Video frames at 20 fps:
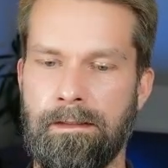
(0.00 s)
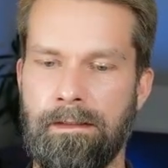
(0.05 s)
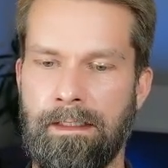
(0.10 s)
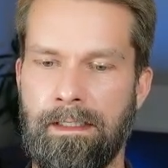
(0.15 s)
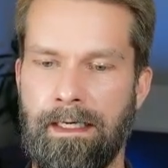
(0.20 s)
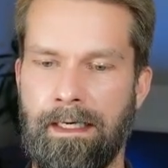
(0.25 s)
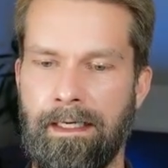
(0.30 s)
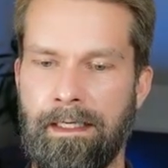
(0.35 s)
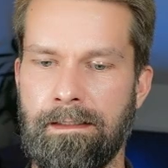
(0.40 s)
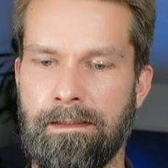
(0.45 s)

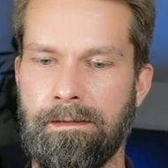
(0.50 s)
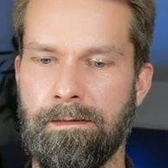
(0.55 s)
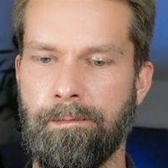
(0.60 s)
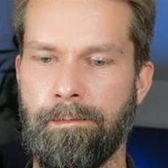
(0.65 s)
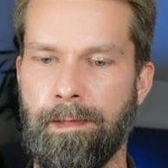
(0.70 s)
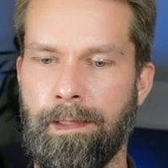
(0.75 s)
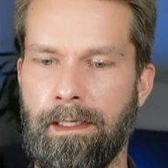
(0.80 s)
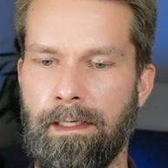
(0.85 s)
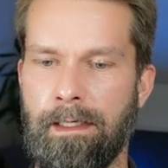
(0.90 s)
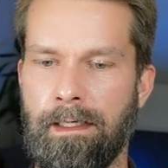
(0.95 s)
Get
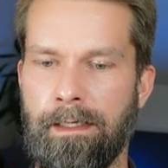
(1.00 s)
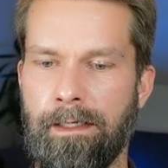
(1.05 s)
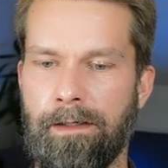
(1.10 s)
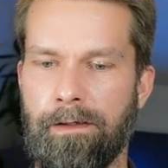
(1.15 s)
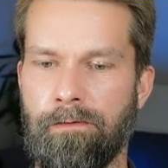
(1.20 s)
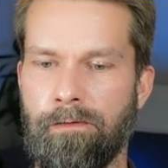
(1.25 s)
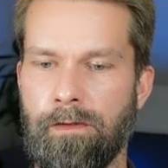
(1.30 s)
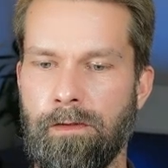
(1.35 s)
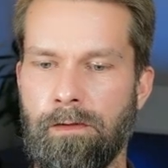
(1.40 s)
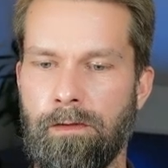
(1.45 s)
by
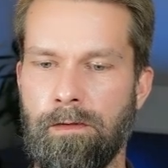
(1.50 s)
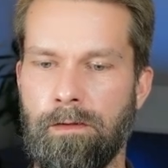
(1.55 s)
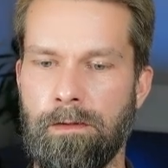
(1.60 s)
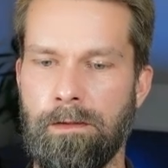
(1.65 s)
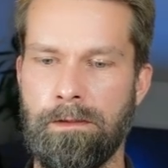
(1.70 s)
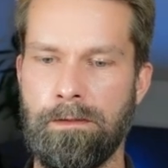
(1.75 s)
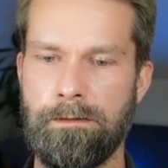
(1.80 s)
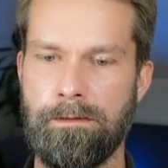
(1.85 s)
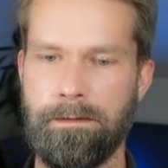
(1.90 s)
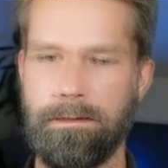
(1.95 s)

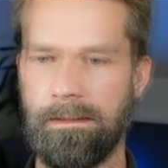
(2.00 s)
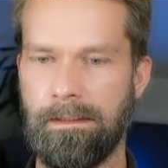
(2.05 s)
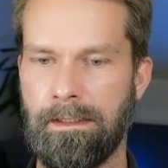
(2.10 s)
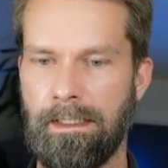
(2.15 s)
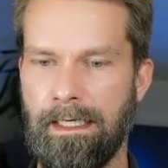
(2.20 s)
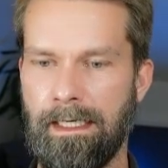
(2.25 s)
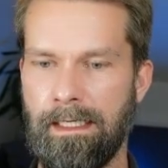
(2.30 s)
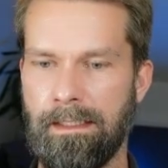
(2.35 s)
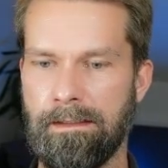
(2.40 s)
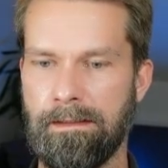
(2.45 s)
role,
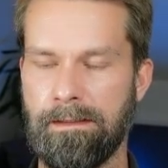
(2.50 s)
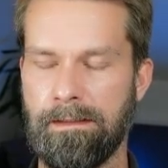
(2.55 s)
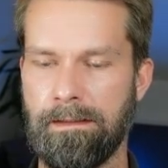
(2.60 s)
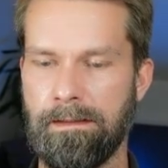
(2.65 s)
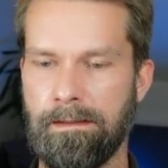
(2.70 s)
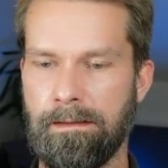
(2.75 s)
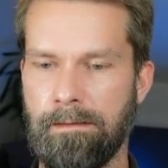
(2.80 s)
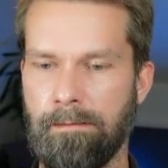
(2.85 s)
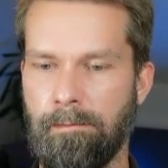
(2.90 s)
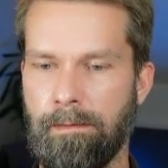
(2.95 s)
get
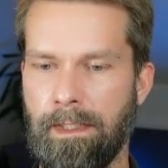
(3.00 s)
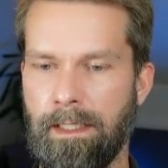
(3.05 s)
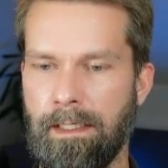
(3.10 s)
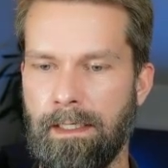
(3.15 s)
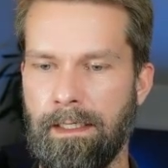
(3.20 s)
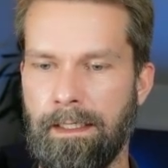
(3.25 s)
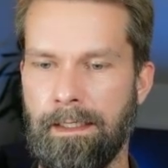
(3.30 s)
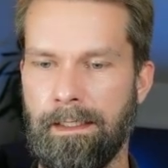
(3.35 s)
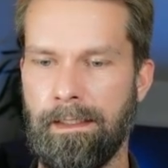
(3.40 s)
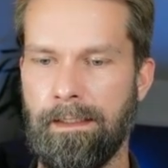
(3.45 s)

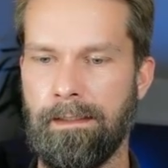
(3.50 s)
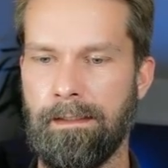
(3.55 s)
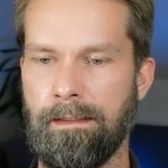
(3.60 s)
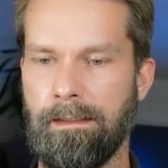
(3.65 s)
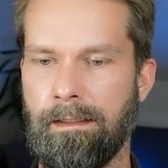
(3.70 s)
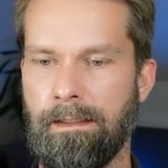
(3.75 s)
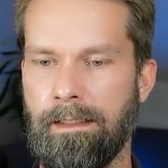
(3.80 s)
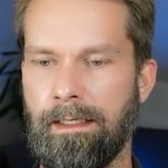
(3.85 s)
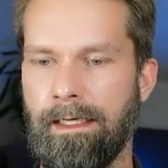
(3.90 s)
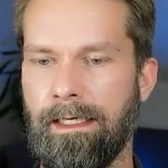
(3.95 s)
by
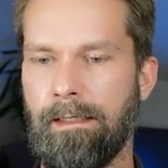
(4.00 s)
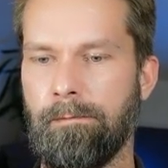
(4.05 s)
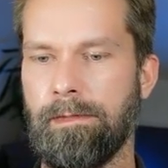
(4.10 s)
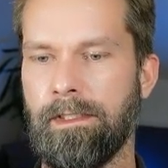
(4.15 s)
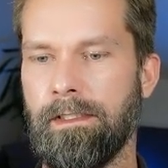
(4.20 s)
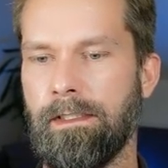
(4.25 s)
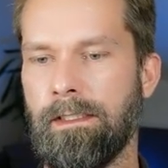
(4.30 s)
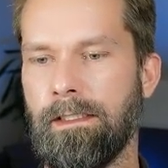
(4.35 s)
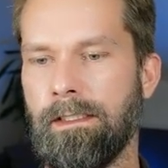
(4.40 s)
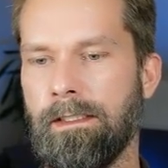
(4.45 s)

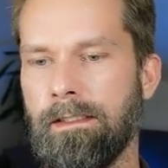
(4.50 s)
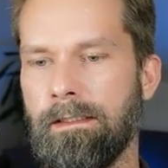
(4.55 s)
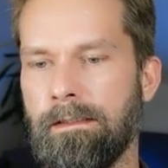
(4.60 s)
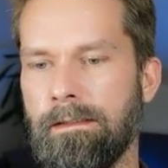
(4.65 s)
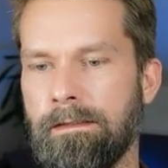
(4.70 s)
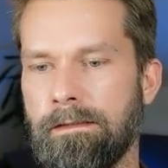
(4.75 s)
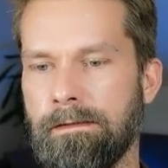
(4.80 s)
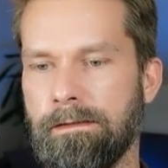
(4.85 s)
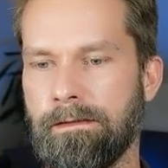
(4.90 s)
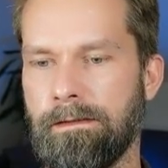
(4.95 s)
label,
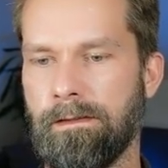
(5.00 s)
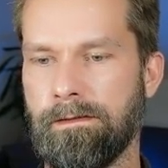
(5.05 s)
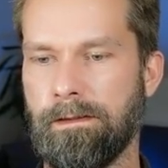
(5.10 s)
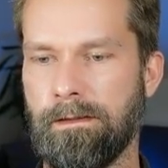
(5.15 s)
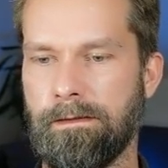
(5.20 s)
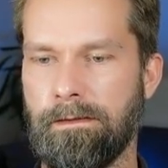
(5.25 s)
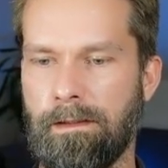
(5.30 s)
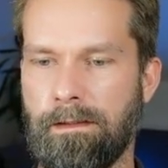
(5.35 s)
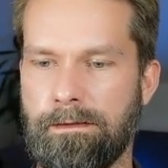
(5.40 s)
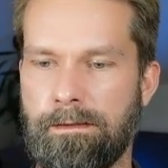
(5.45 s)

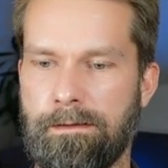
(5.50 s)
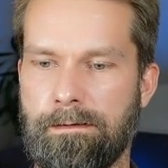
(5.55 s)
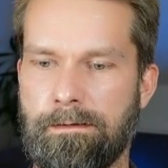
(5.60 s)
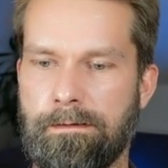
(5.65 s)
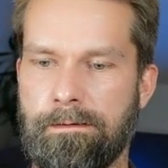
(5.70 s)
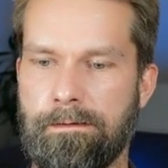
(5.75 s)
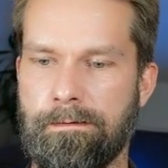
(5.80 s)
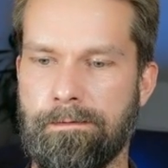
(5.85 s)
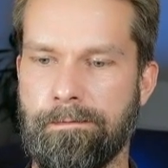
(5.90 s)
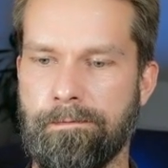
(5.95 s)

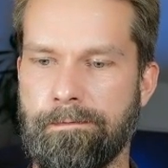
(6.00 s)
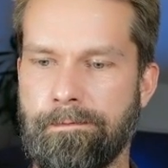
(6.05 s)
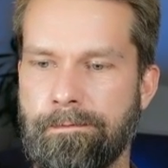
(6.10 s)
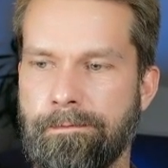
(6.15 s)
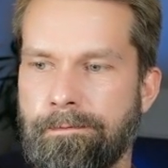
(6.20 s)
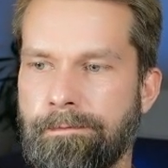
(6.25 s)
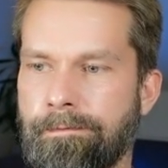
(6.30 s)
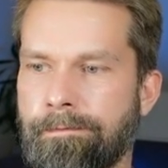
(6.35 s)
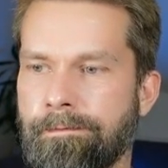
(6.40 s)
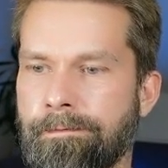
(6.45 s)

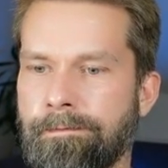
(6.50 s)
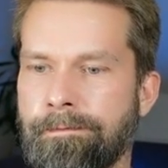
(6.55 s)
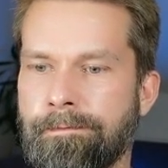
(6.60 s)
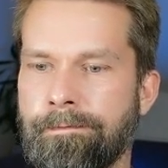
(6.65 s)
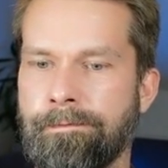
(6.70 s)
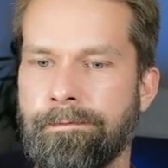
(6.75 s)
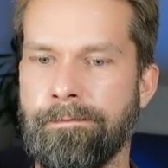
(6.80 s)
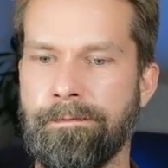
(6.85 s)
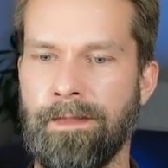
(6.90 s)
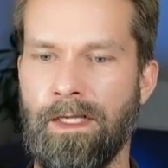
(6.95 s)

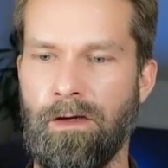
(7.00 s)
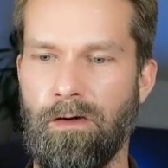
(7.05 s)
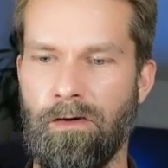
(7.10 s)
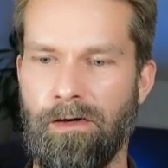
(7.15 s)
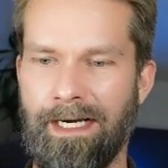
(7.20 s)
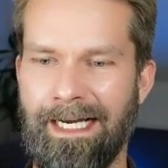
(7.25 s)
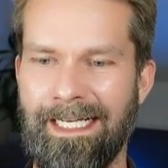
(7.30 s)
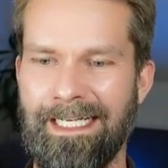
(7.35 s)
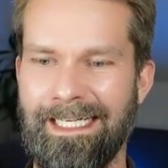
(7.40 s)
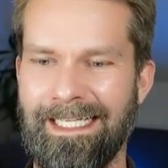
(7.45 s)
All
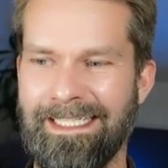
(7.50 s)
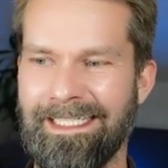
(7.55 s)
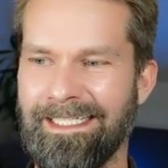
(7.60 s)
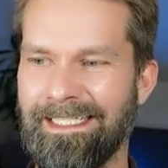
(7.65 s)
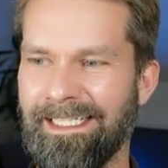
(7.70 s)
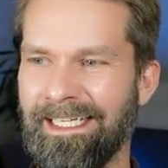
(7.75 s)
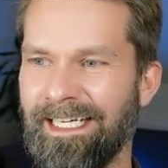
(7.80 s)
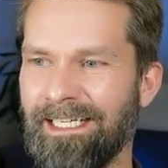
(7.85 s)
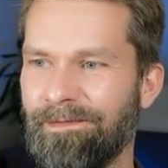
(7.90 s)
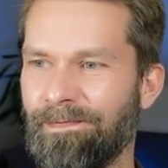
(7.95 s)
right, let's
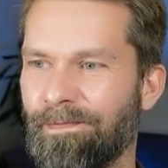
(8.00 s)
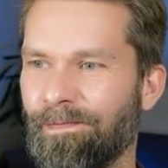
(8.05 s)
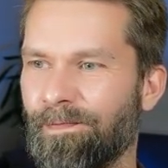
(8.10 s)
see.